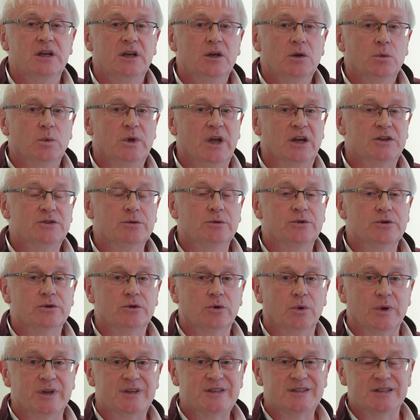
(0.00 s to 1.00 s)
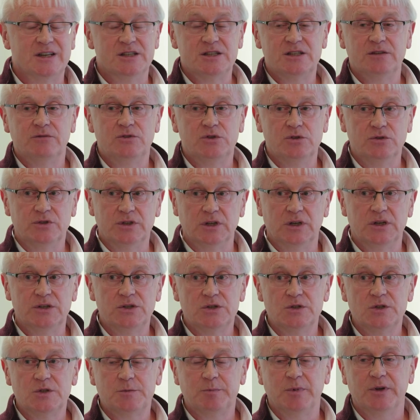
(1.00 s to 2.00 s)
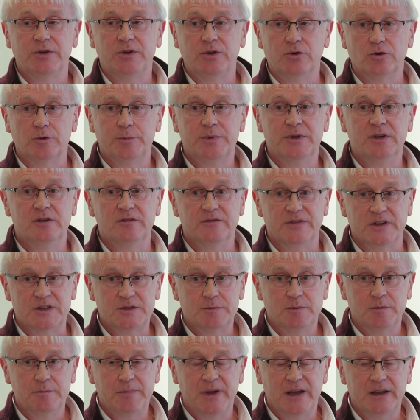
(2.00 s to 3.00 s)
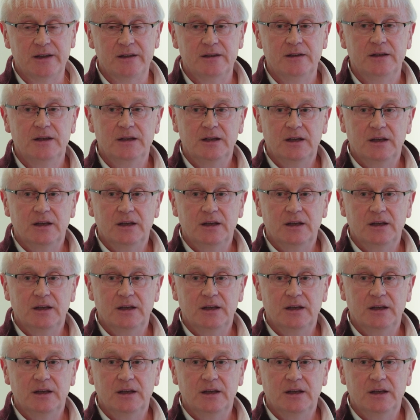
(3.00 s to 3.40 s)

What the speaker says: we had to undergo extensive due diligence by the European Investment Bank,